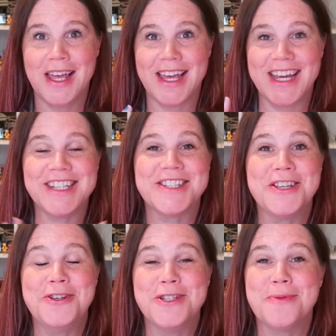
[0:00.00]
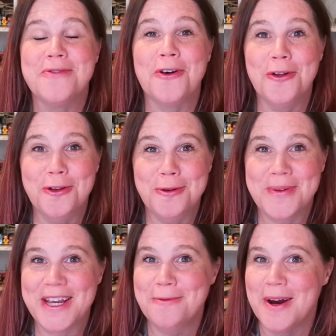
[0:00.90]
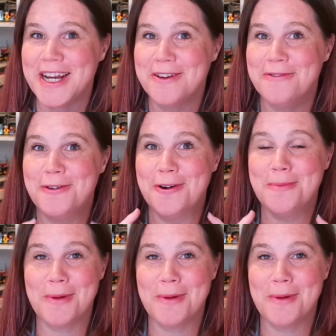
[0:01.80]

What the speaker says: It's the news we've all been waiting for.